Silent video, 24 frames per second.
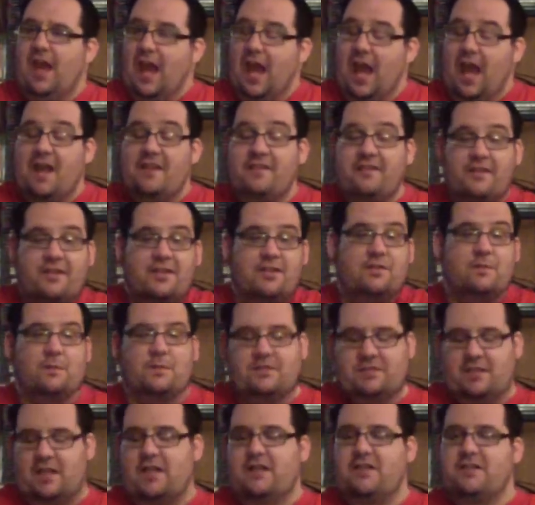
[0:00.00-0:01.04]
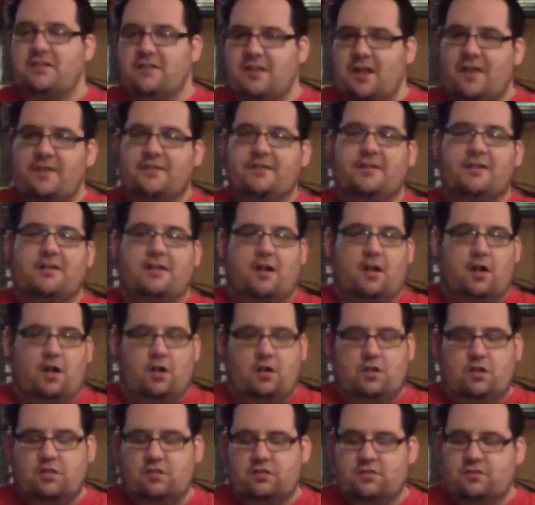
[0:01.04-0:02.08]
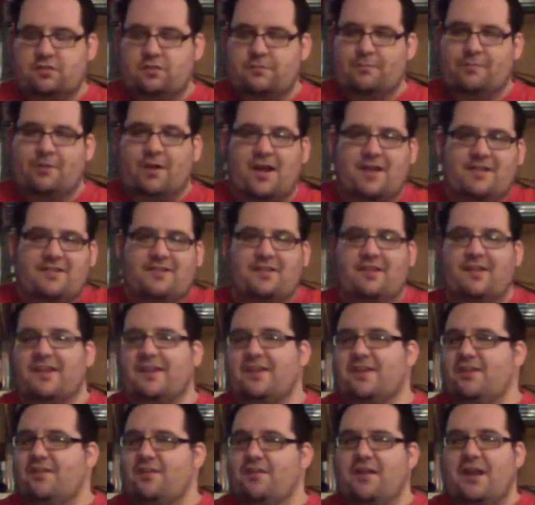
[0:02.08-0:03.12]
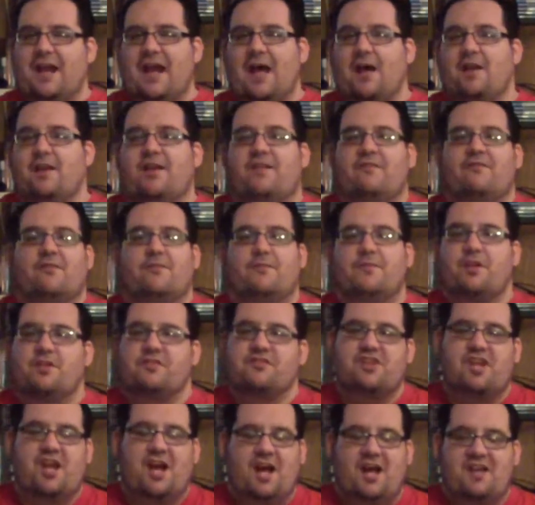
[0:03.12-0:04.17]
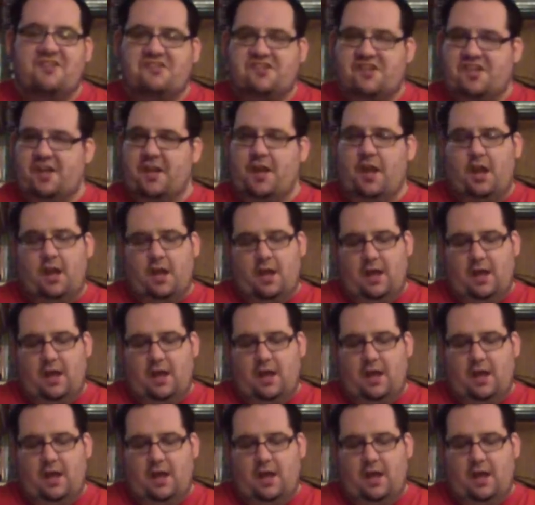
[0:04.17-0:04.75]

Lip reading: and this was another surprisingly good outing from Yoshihashi,